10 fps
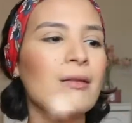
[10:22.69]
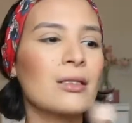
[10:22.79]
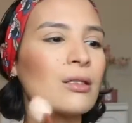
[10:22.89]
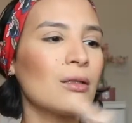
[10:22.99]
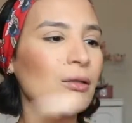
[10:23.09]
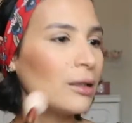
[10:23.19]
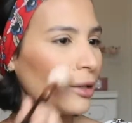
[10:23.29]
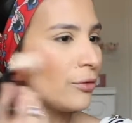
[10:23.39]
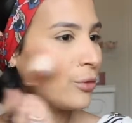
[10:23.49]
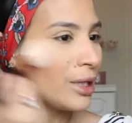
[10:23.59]
So
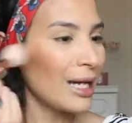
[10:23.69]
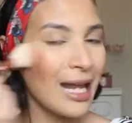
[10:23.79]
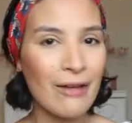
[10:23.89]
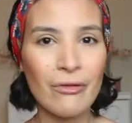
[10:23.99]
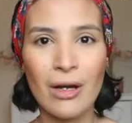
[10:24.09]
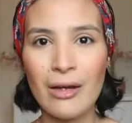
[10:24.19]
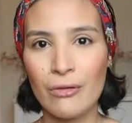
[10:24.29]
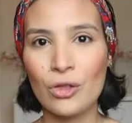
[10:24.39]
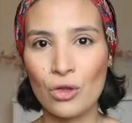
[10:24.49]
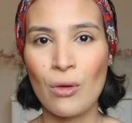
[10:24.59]
if you never
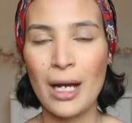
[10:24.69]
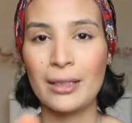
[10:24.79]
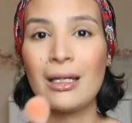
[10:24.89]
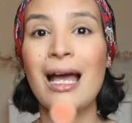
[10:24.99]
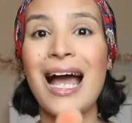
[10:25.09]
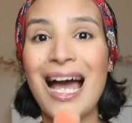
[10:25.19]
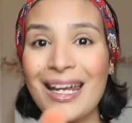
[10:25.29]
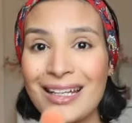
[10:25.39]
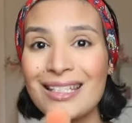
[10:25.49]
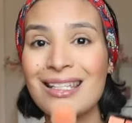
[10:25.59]
ever tried
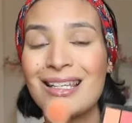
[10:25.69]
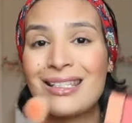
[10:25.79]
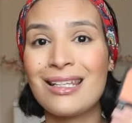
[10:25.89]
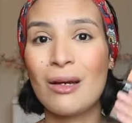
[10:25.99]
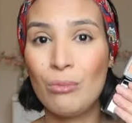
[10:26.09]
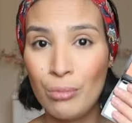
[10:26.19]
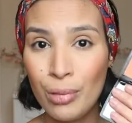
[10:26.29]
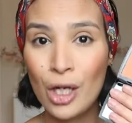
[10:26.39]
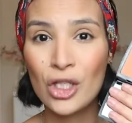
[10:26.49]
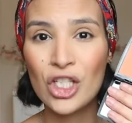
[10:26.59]
Anastasia
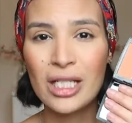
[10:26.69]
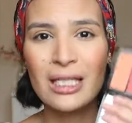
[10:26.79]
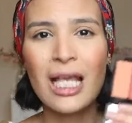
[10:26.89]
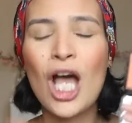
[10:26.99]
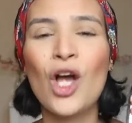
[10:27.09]
blushes,